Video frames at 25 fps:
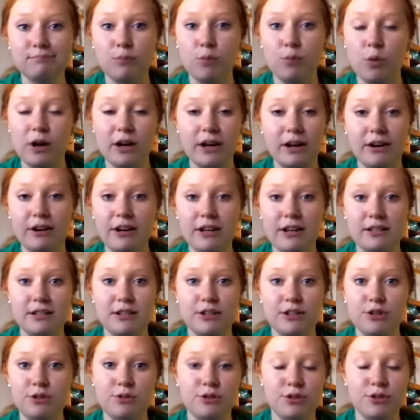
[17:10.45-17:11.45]
what areas
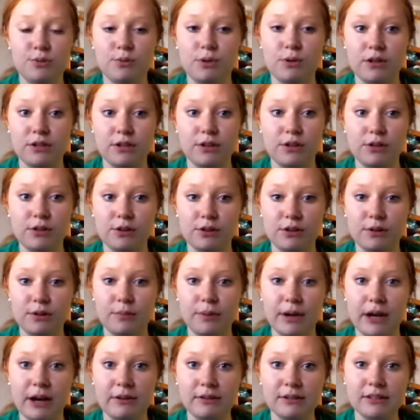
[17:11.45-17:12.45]
did you just want to learn
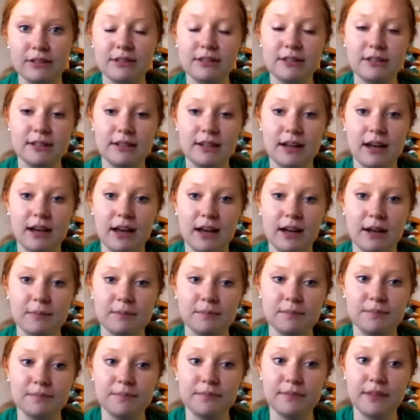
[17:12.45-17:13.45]
about
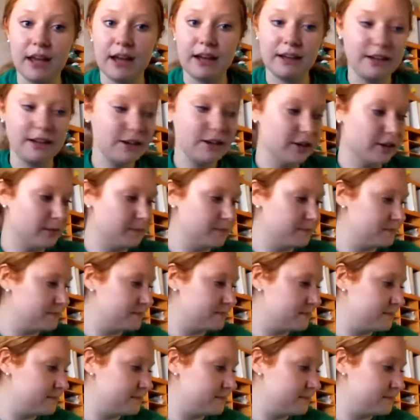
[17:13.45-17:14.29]
that year?